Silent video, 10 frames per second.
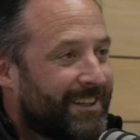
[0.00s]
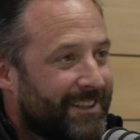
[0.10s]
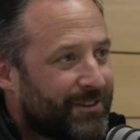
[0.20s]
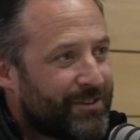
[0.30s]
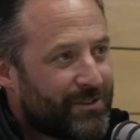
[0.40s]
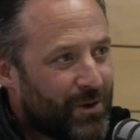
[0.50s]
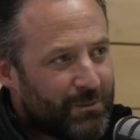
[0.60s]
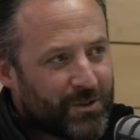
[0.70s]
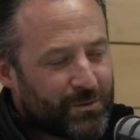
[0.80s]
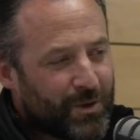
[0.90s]
There's so
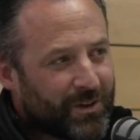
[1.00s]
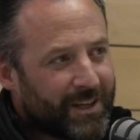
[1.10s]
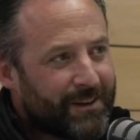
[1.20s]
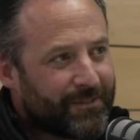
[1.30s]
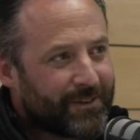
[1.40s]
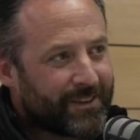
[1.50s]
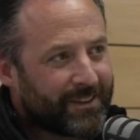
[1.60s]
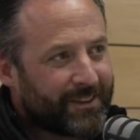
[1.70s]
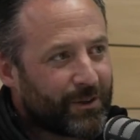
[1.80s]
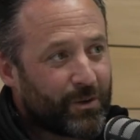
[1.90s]
much work and effort
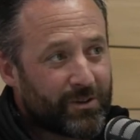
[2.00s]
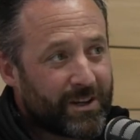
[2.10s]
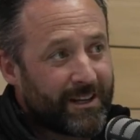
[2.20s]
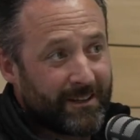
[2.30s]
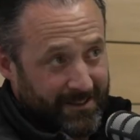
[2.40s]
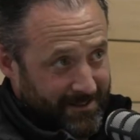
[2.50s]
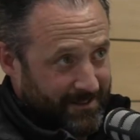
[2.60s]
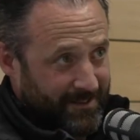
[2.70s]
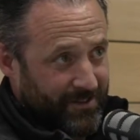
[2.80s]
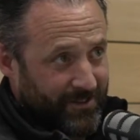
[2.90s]
goes in,
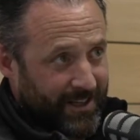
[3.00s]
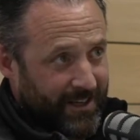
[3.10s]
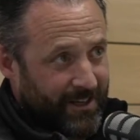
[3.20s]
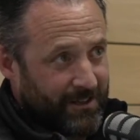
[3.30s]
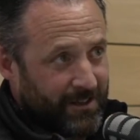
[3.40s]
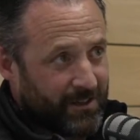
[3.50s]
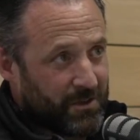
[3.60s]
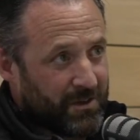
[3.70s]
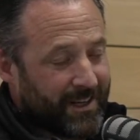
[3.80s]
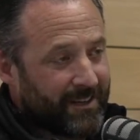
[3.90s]
just say in
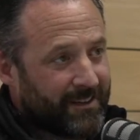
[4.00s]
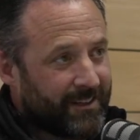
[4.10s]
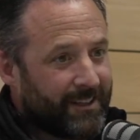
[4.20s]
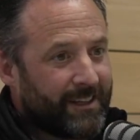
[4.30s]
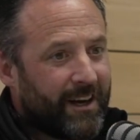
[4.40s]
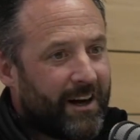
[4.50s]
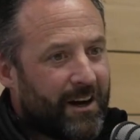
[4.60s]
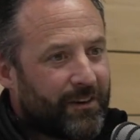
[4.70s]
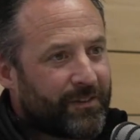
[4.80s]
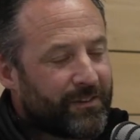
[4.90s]
your end,
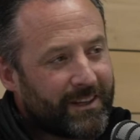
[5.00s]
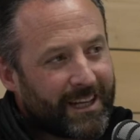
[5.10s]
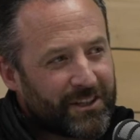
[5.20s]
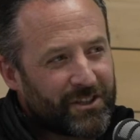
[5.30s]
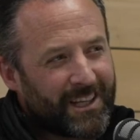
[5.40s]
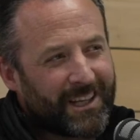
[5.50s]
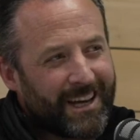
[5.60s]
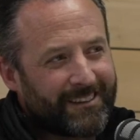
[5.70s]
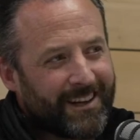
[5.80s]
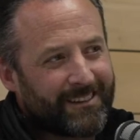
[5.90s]
to actually
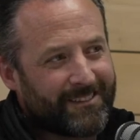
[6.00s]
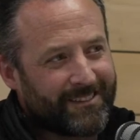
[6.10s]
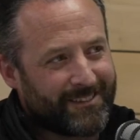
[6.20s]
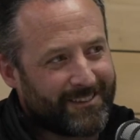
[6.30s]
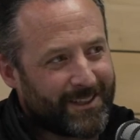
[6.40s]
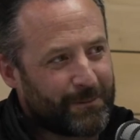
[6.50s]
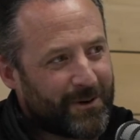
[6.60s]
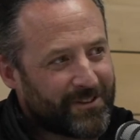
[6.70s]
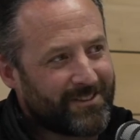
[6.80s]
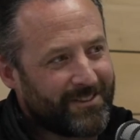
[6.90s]
get that to the
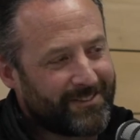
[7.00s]
person.